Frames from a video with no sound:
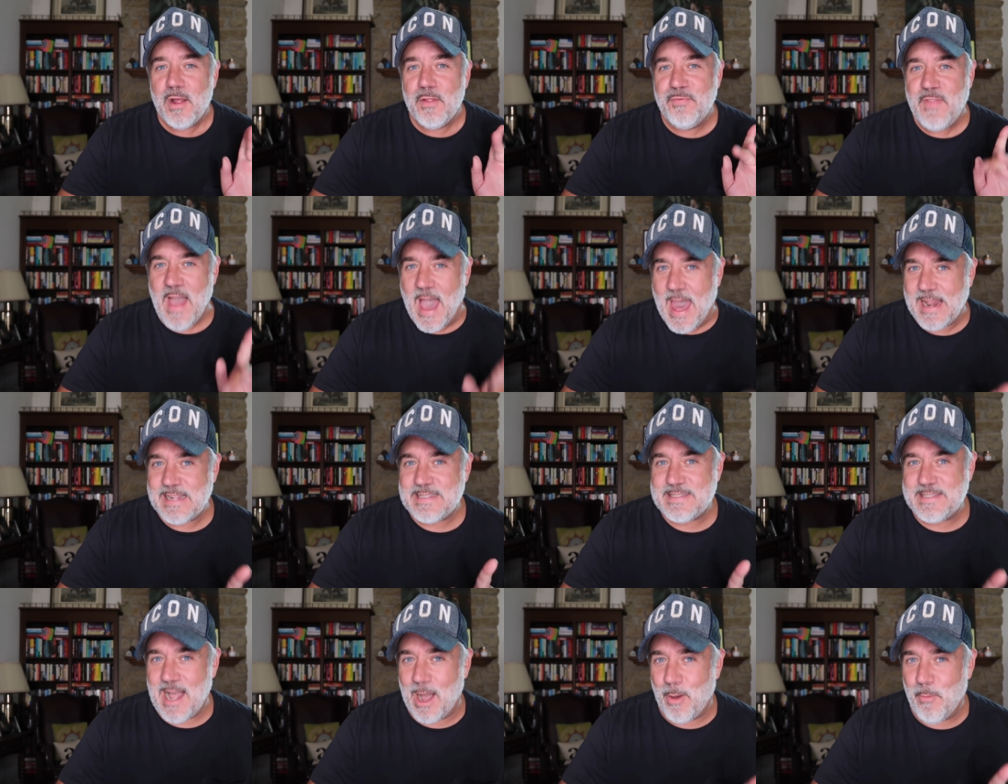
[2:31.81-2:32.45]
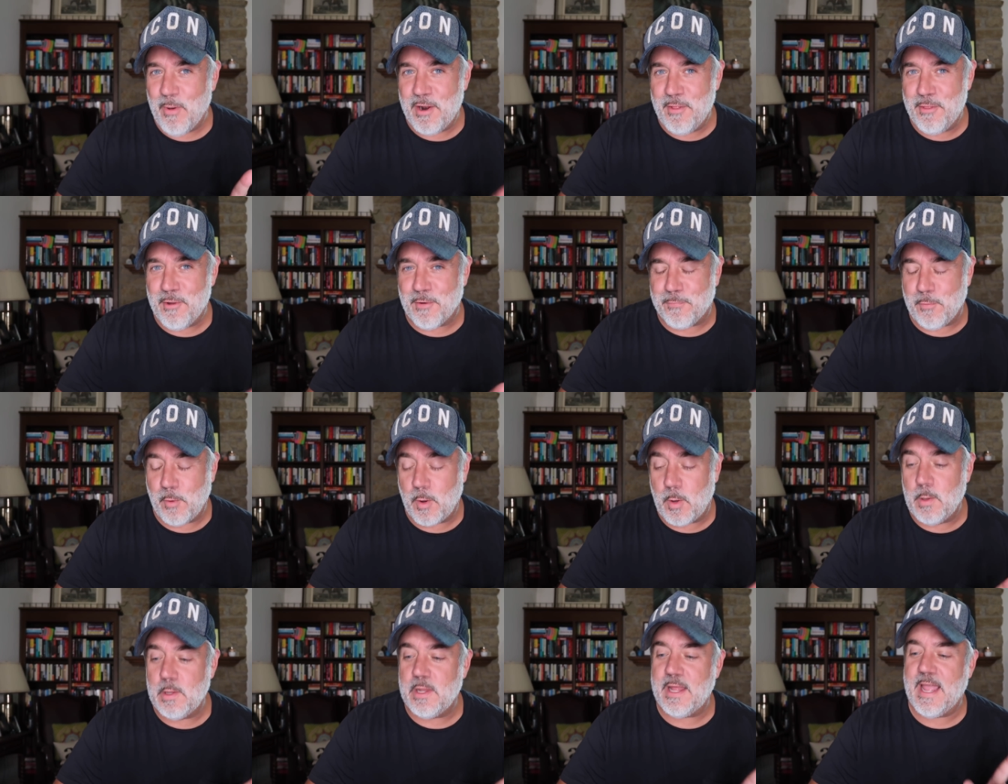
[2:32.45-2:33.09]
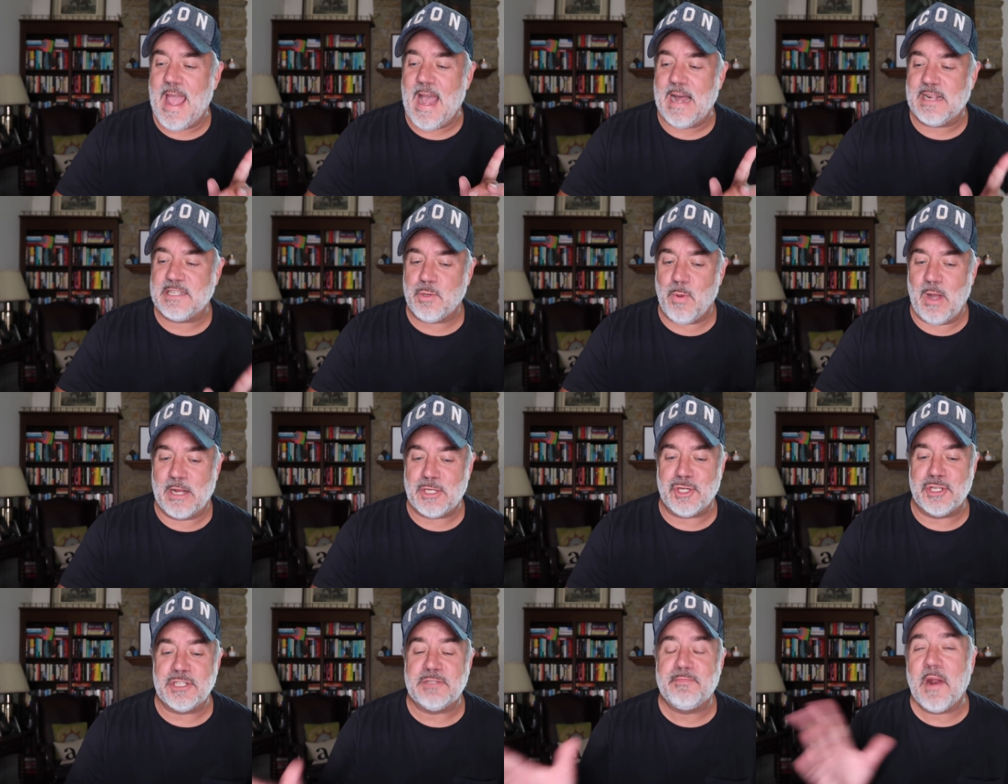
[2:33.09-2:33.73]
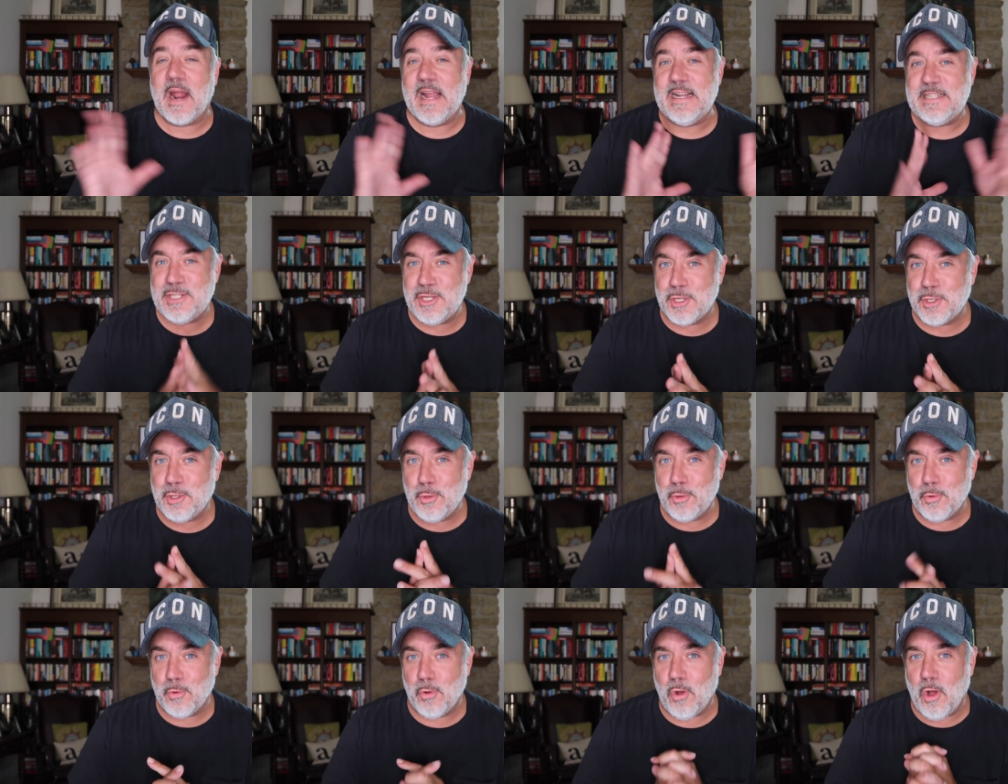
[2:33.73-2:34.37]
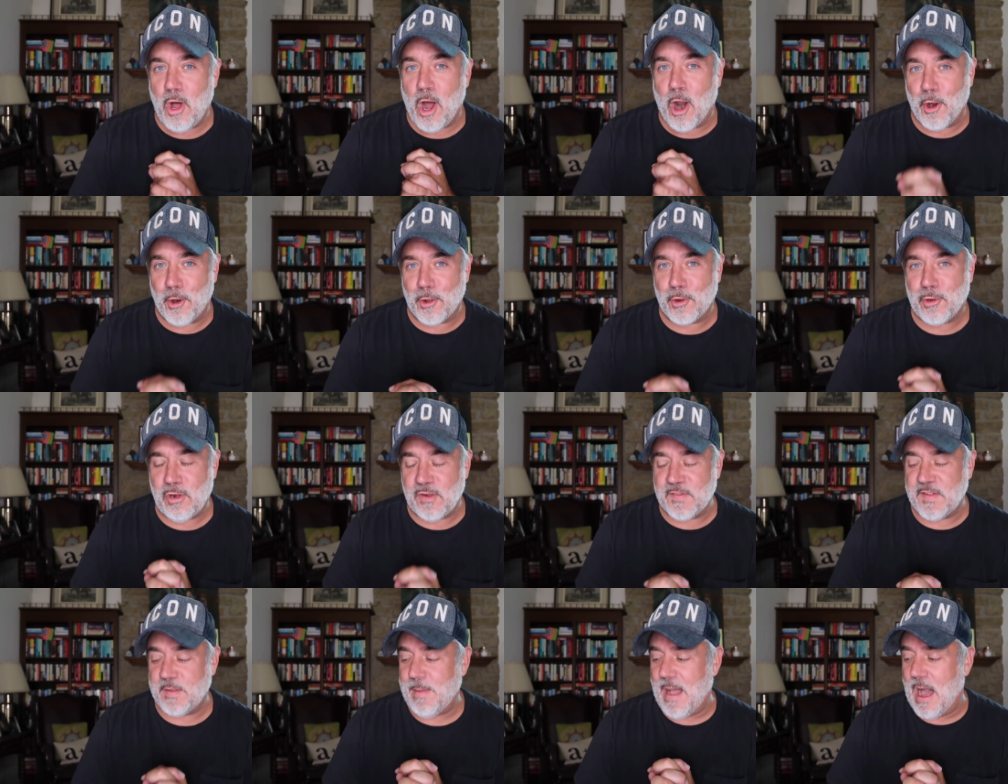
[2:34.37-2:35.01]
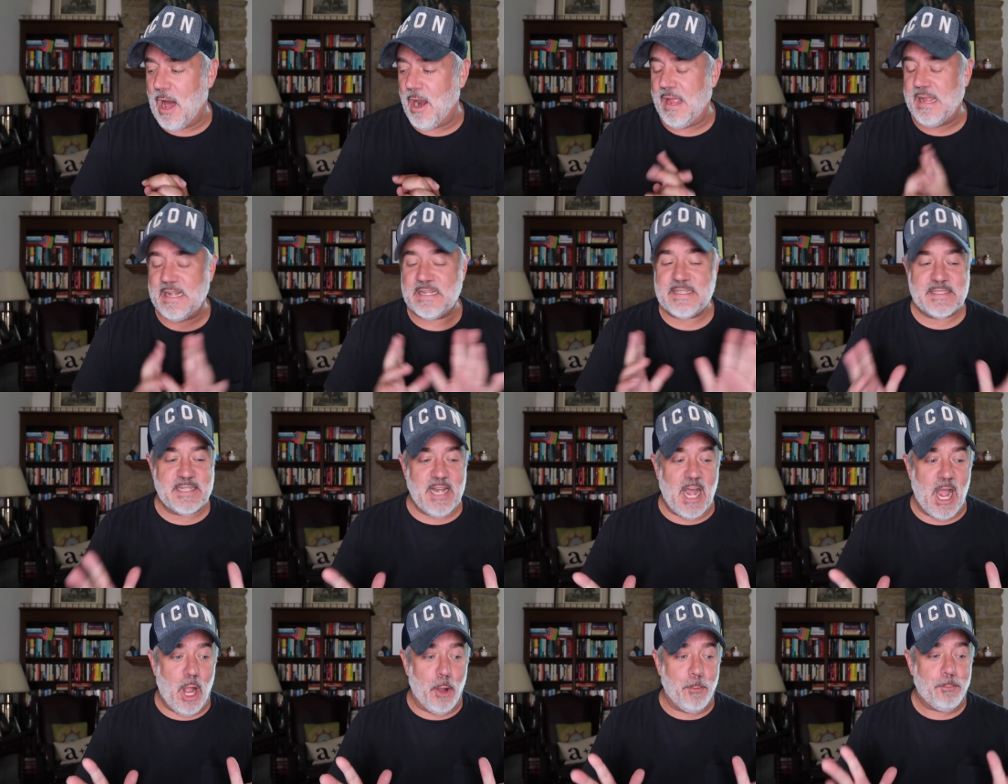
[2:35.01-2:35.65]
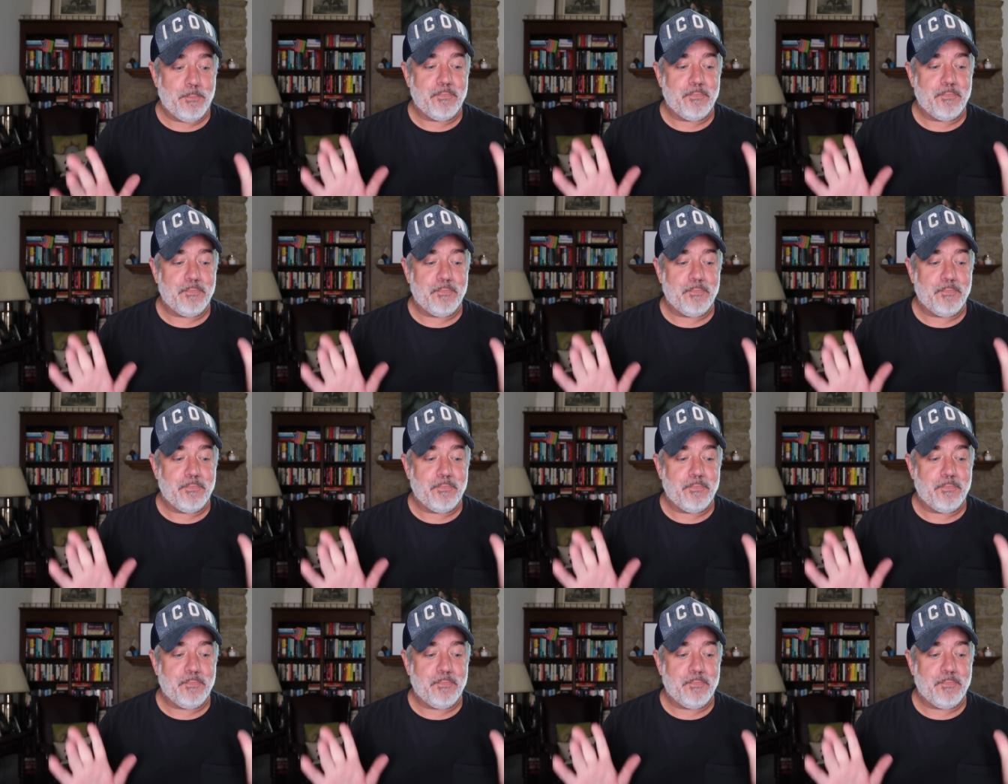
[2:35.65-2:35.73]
that is not one of their frequently asked questions, but I did Google articles about it. So,